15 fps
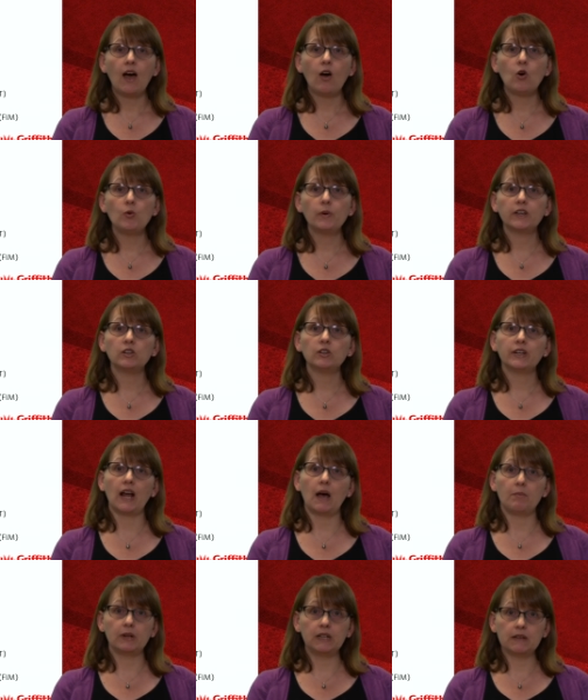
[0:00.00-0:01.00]
Or we could look at
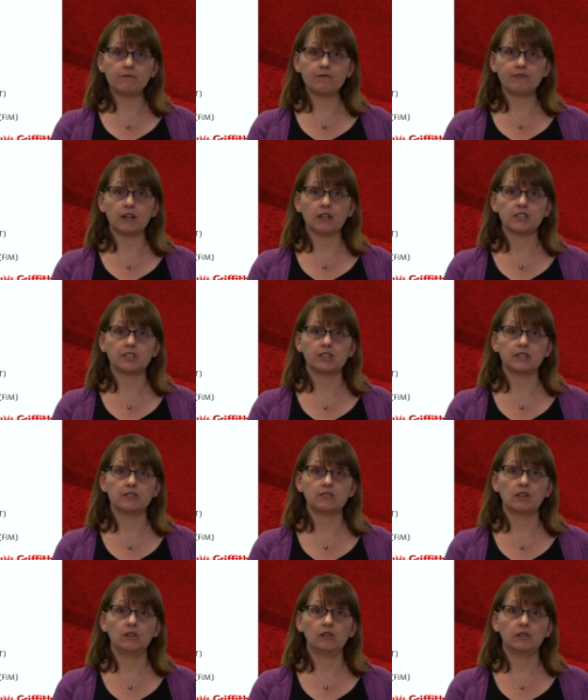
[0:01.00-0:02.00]
upper limb function,
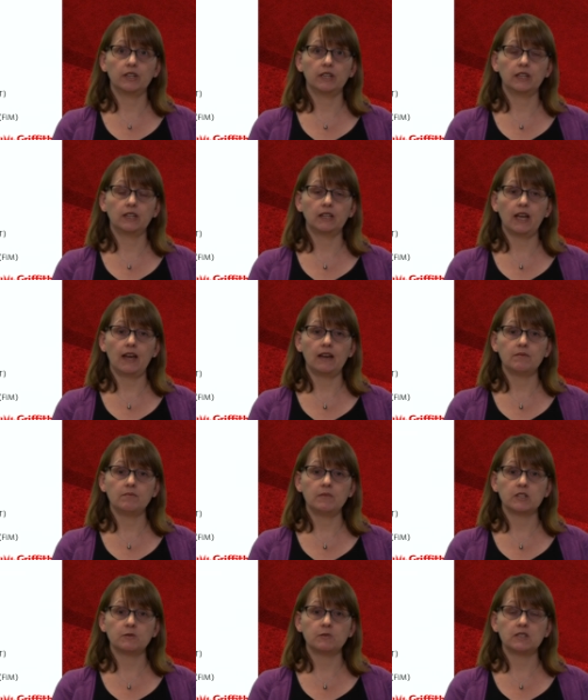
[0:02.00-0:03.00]
so looking at
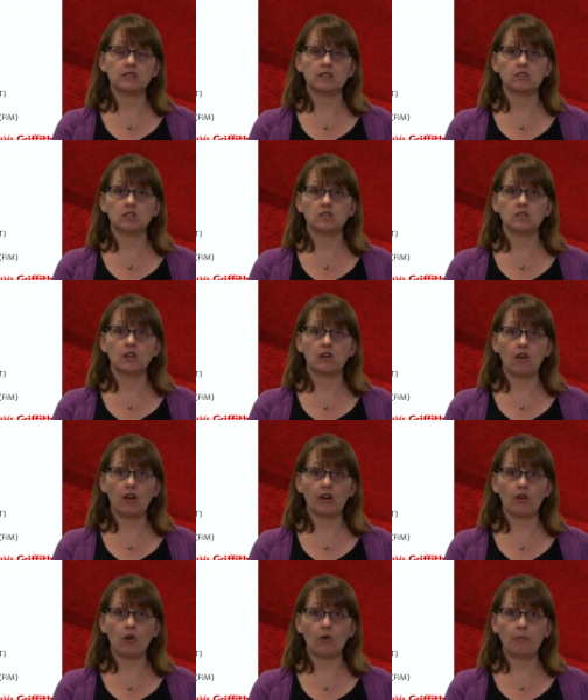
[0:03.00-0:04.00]
measurements such as the
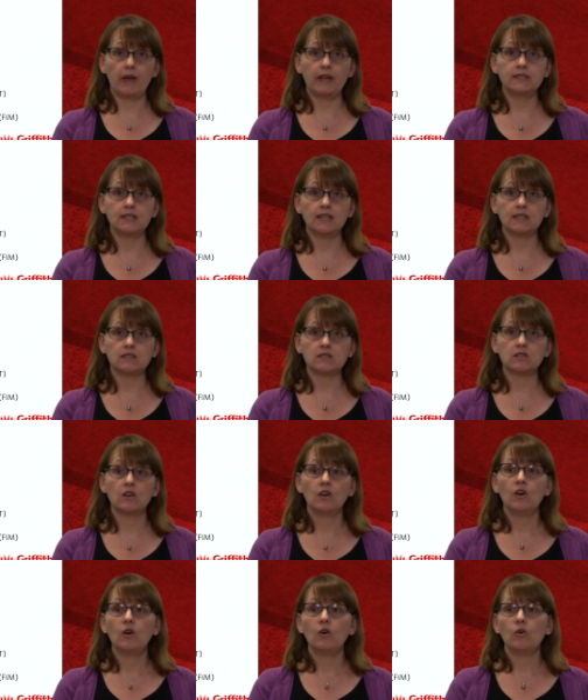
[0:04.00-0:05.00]
9-hole peg test
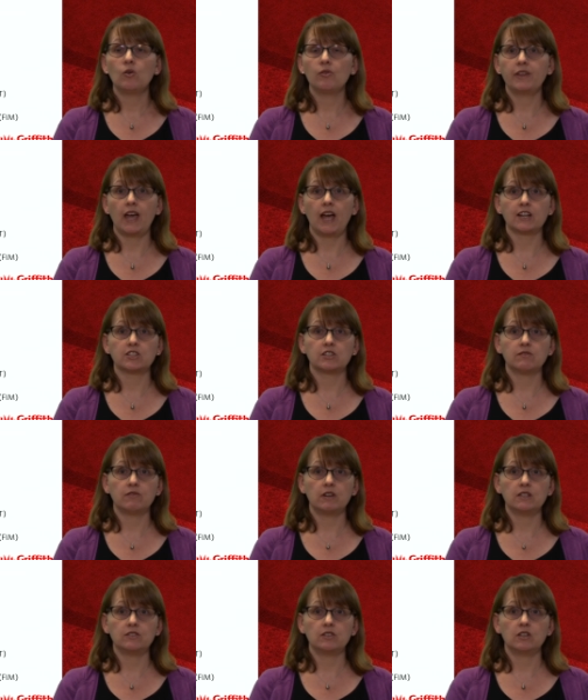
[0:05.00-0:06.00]
or the action
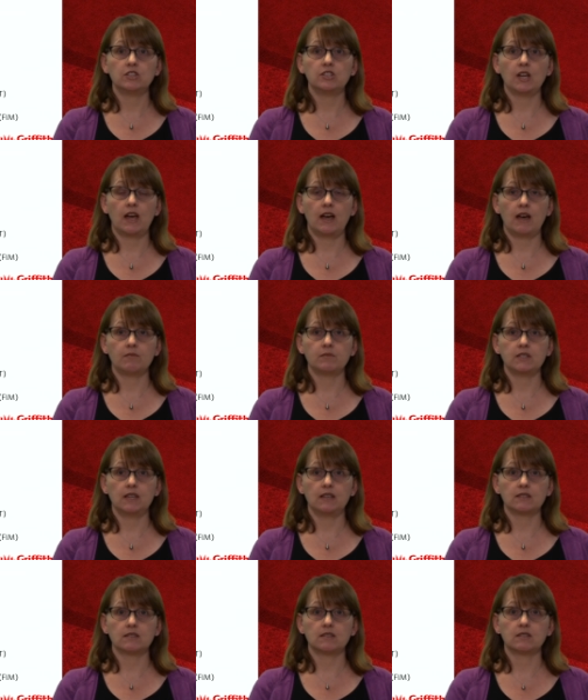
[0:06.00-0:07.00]
research arm
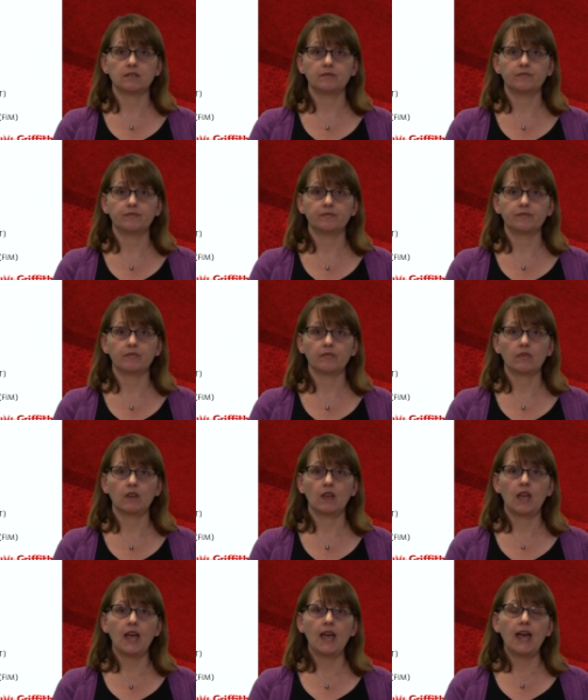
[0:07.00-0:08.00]
test.
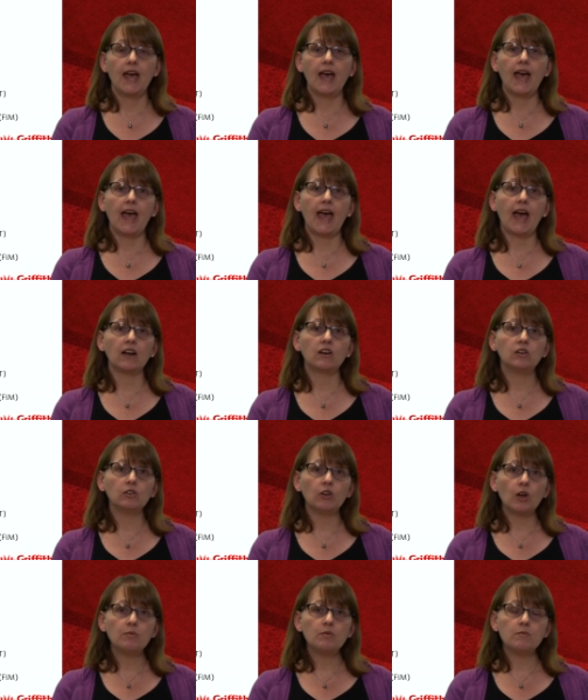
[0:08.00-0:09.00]
Our
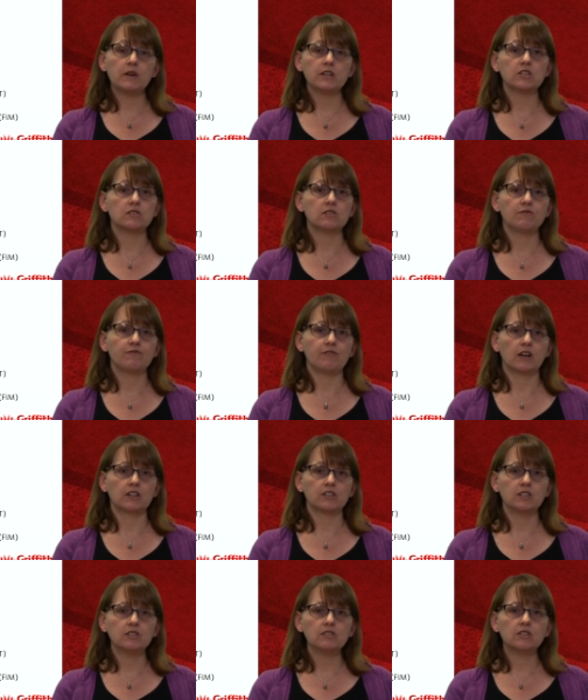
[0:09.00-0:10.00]
global measures of
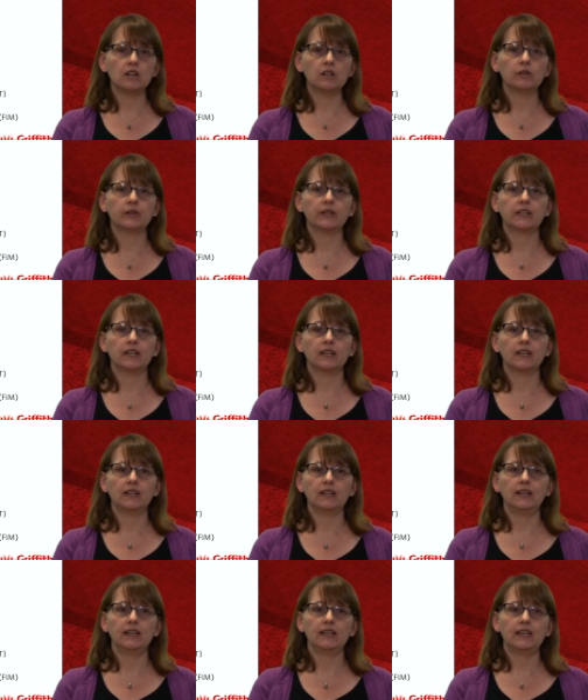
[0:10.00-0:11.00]
function, so looking at,
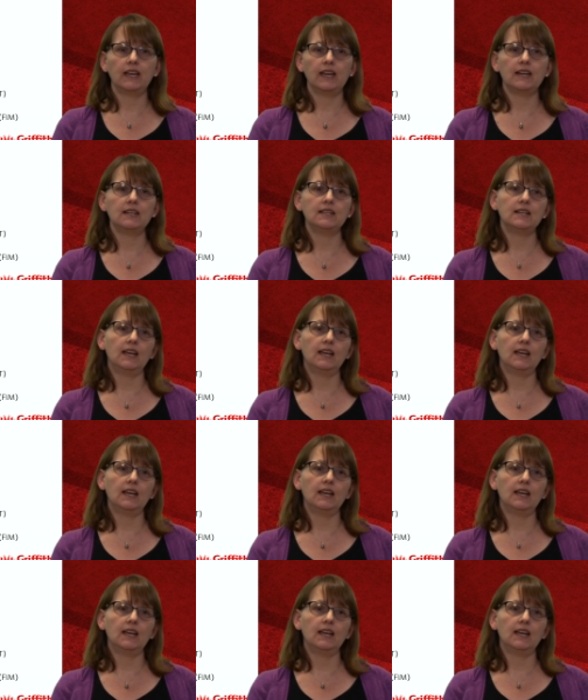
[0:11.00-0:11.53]
again,